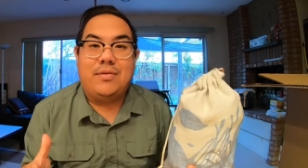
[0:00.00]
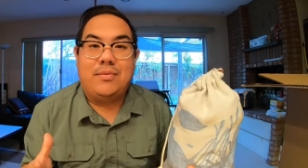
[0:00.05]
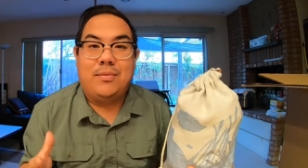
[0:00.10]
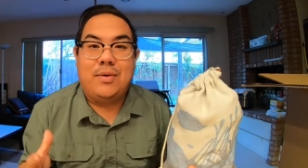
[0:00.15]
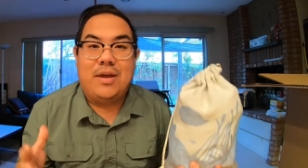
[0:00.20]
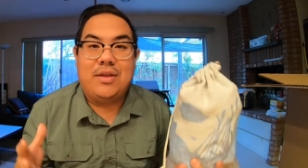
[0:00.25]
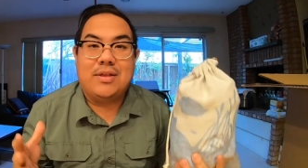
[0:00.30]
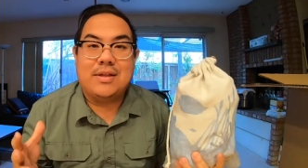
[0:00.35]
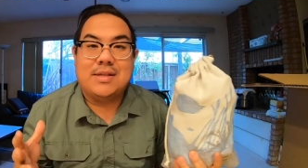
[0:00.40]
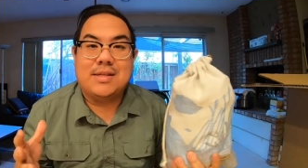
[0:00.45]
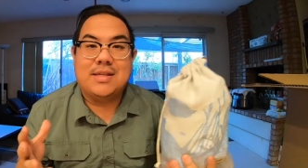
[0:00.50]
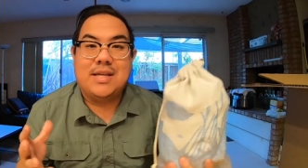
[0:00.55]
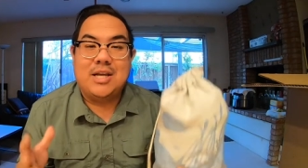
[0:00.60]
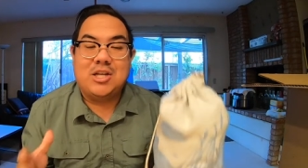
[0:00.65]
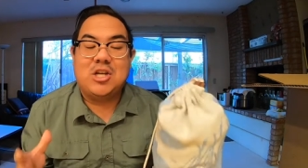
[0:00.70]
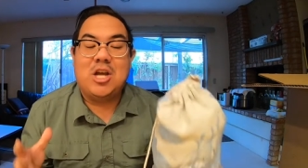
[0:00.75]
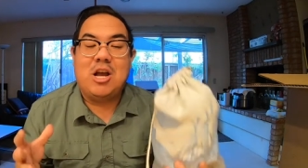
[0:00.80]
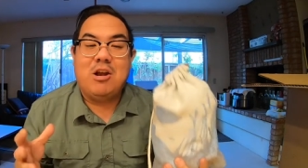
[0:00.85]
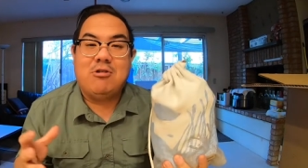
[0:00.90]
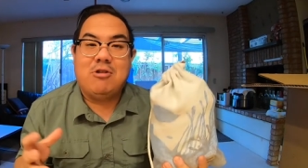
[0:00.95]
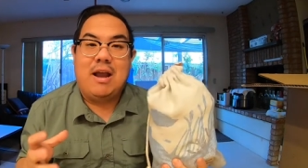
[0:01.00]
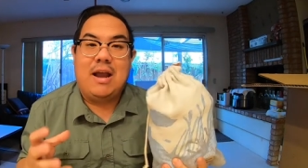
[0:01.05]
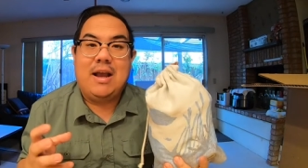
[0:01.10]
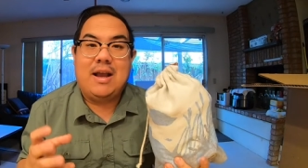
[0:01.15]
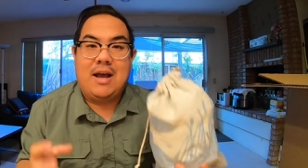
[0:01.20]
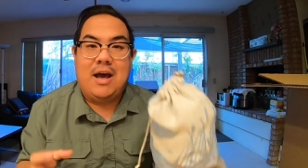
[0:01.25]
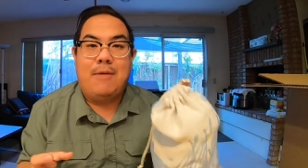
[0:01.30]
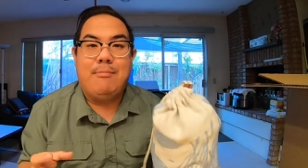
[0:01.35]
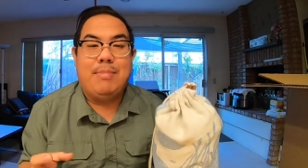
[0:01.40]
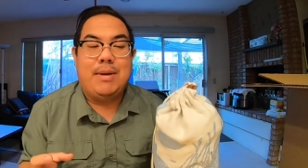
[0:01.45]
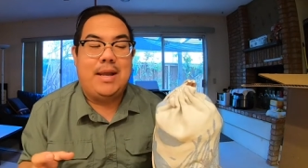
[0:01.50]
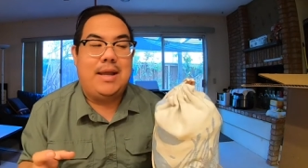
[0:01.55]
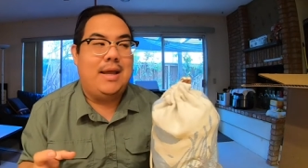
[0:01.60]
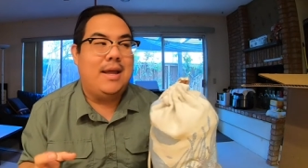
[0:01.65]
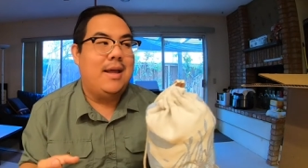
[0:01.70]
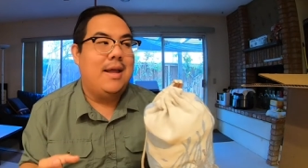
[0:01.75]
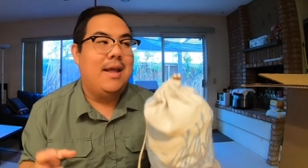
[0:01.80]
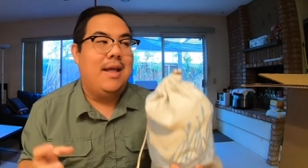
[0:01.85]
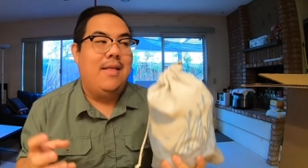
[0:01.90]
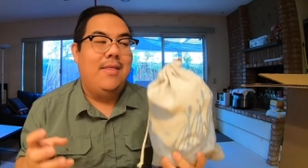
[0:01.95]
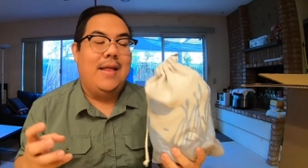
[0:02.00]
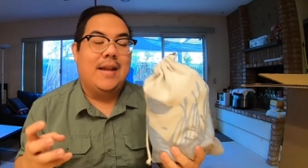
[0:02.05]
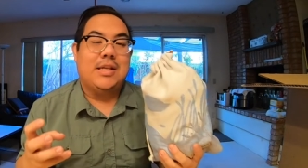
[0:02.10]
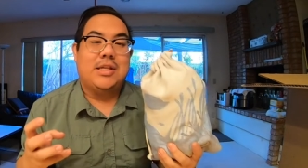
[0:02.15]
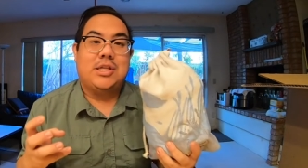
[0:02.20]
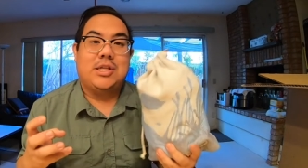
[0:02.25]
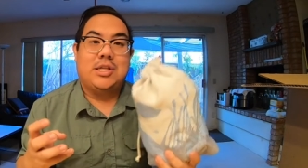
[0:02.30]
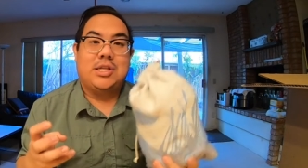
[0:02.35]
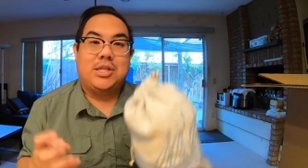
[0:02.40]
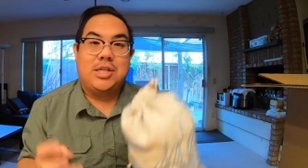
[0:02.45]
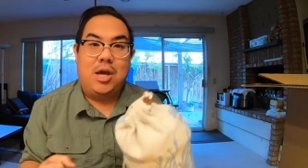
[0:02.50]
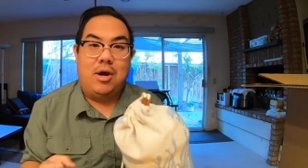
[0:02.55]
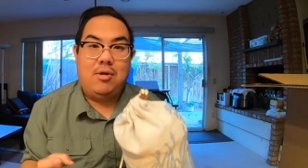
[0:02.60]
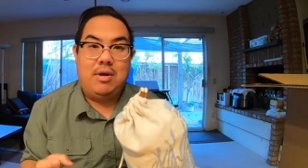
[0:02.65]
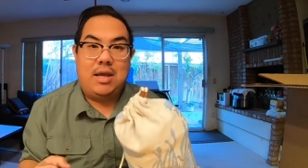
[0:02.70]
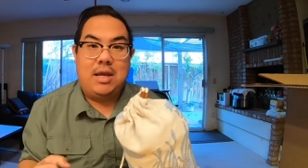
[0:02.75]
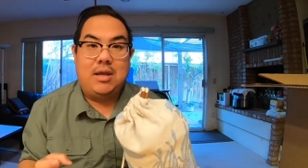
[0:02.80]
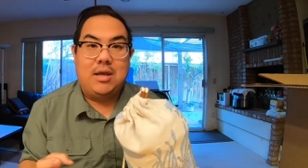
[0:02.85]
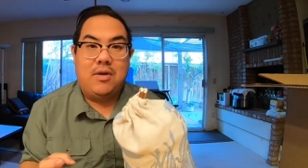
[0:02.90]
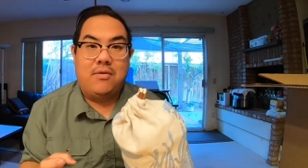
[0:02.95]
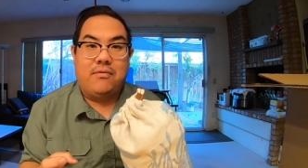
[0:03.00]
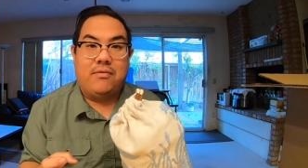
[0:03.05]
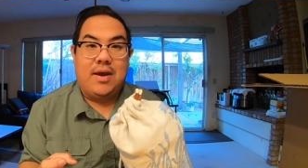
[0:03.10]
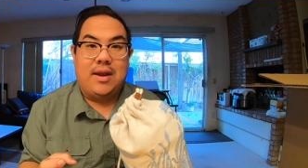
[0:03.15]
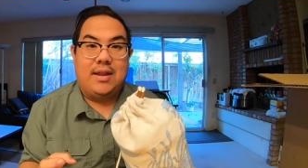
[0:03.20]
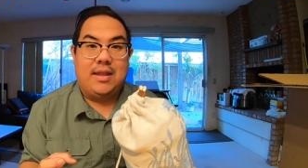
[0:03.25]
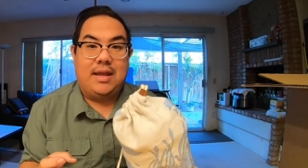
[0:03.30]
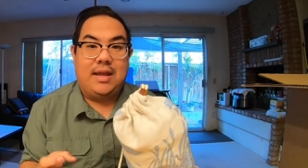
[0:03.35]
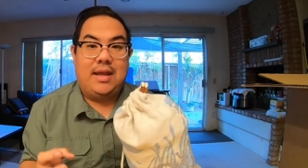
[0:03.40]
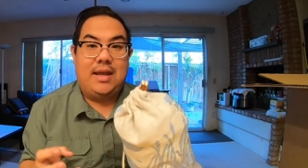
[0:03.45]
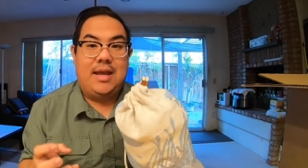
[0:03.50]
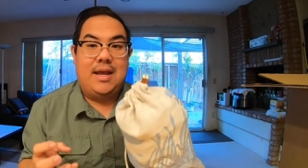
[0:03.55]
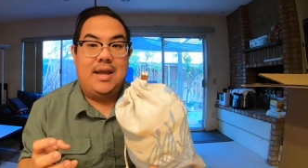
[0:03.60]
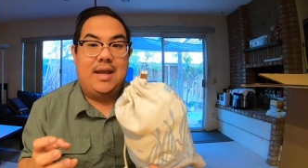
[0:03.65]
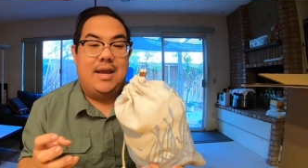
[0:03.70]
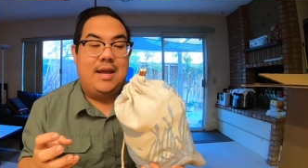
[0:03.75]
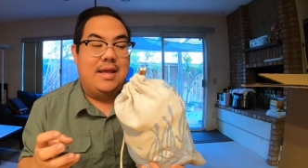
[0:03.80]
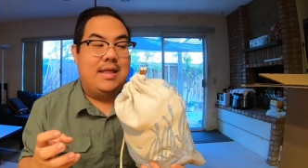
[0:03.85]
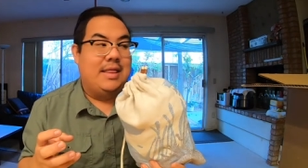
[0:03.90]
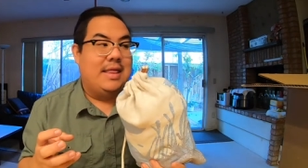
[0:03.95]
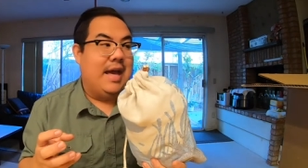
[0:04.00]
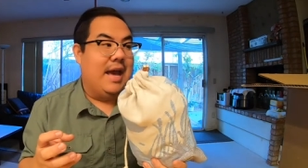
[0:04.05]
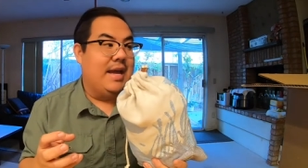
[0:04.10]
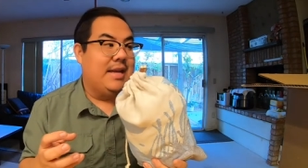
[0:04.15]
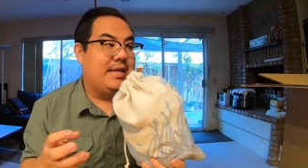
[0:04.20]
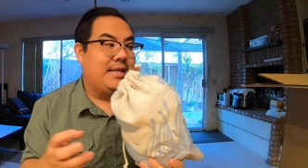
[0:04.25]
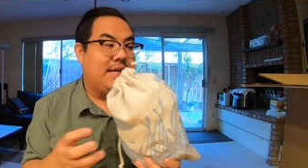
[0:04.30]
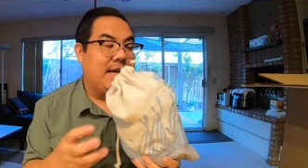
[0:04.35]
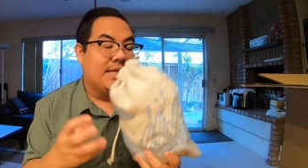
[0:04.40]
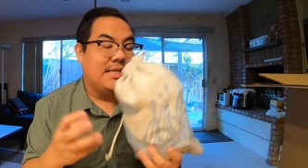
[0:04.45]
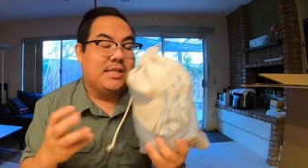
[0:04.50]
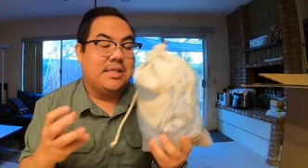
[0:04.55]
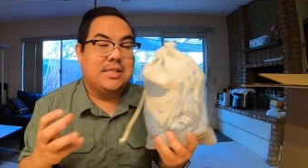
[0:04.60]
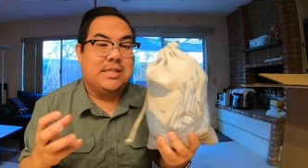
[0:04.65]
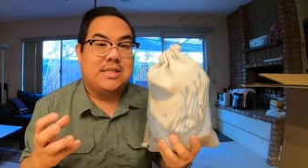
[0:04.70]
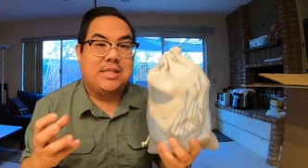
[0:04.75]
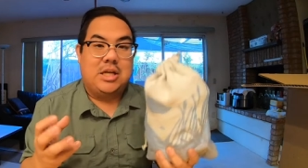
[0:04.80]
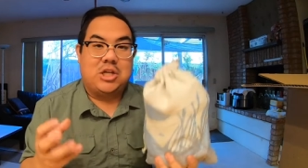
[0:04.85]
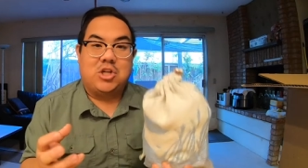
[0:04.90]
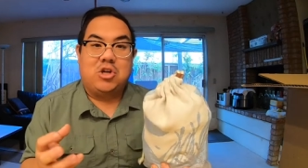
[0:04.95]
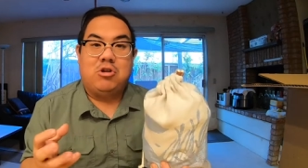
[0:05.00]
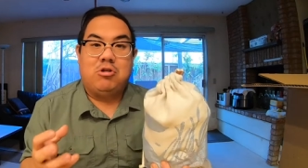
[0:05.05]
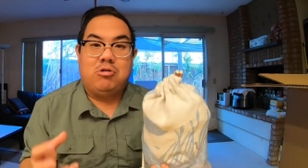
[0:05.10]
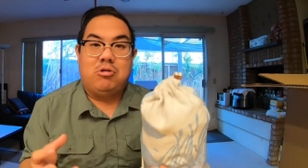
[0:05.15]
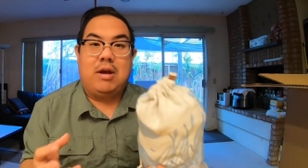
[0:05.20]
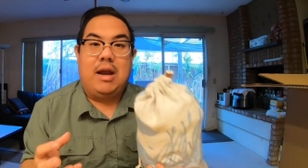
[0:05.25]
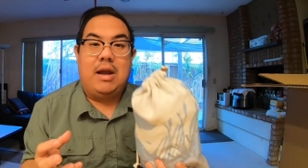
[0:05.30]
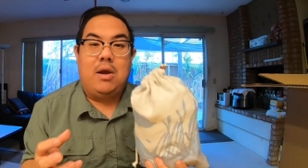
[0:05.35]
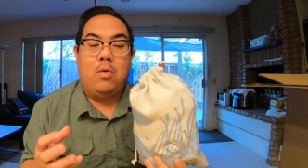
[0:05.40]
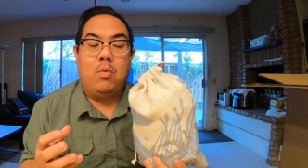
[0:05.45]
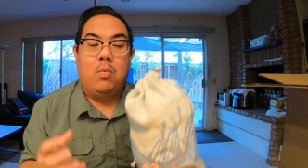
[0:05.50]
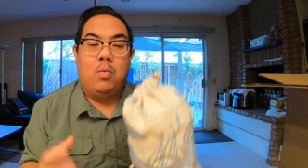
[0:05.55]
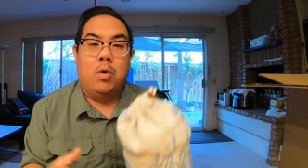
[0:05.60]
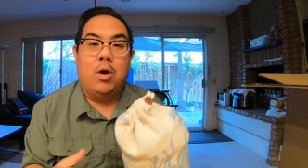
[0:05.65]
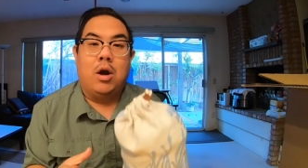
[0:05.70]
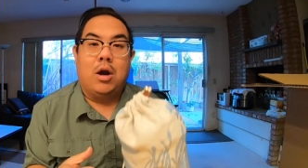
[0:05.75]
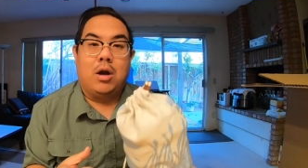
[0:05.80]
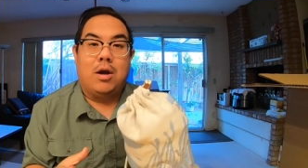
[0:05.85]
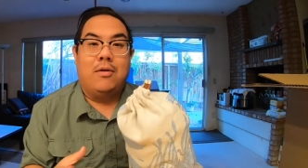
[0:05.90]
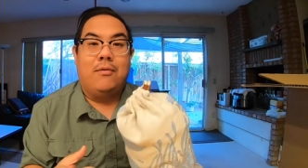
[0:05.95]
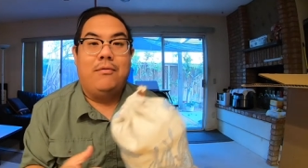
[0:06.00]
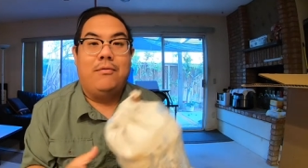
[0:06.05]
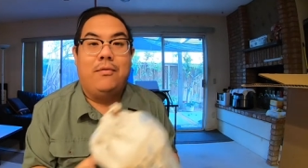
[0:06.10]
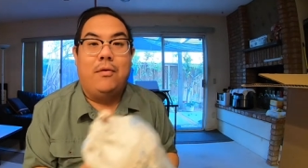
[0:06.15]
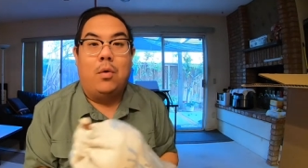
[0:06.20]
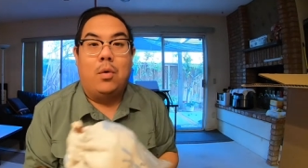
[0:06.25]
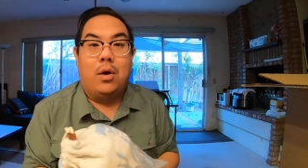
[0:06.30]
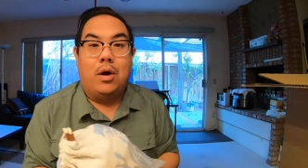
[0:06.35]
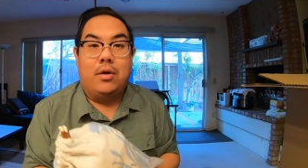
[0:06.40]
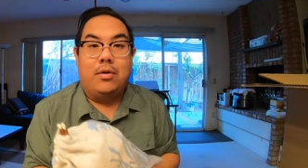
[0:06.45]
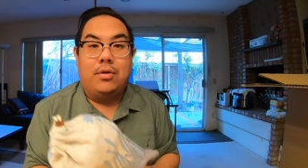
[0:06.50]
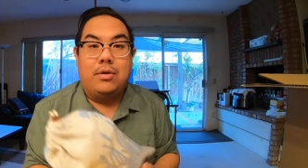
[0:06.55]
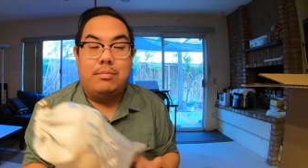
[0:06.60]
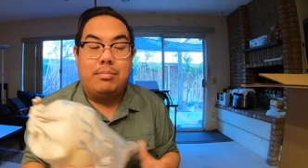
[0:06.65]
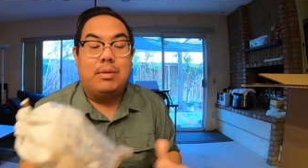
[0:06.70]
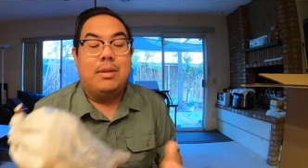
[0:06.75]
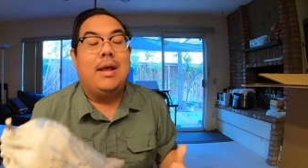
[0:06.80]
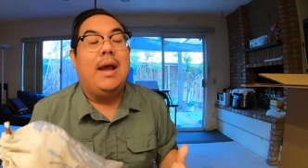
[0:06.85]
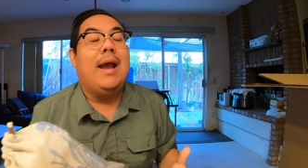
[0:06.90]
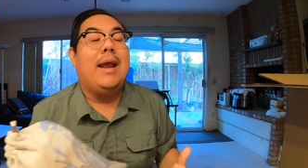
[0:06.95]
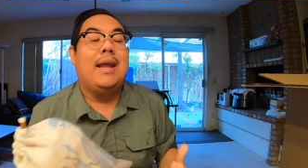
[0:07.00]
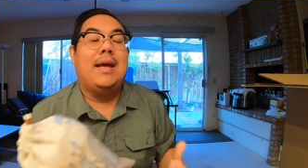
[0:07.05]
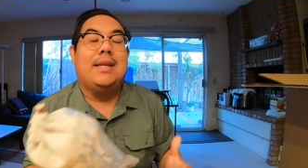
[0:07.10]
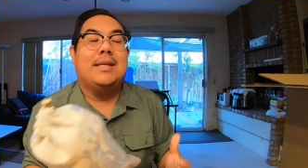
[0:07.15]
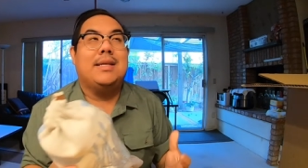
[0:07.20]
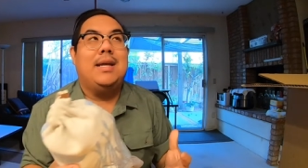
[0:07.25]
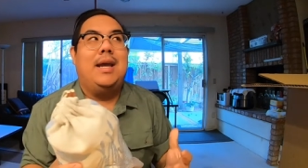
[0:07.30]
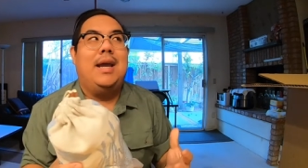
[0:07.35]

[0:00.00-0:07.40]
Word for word: with such a great company that is so eco-friendly that does such great work for the planet.